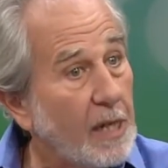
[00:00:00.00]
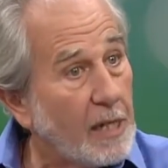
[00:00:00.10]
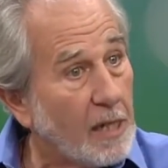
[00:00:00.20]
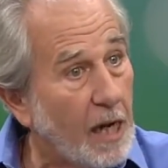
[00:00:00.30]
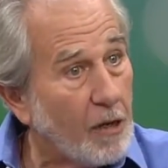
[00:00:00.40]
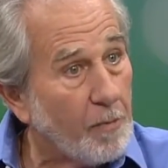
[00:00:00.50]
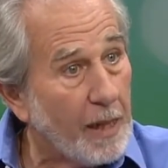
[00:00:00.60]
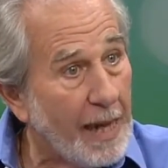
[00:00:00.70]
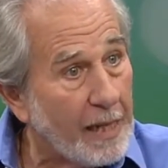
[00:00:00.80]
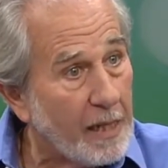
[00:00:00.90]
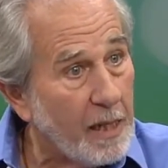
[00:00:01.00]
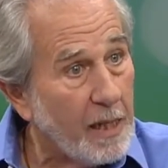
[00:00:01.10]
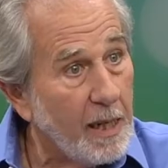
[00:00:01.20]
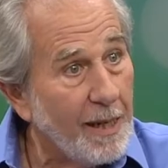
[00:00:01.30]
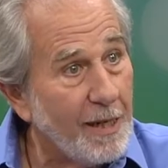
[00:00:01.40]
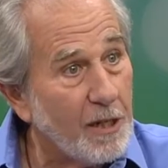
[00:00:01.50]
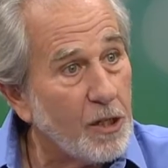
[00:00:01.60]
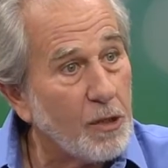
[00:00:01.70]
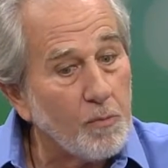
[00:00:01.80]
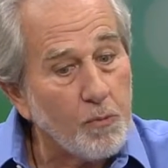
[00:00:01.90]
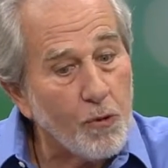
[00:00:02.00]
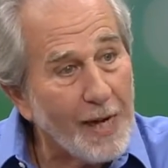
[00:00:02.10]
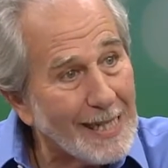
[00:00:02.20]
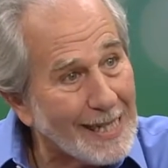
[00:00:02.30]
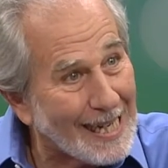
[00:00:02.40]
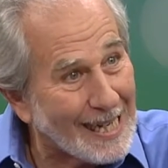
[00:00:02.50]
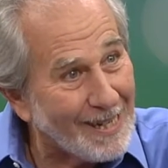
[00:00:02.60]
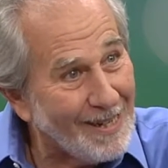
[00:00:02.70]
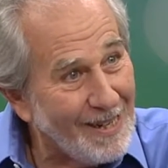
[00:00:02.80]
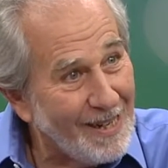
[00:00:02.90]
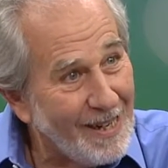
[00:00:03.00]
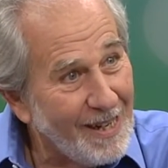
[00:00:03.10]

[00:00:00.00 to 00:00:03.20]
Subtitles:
the entire planet, is suppressing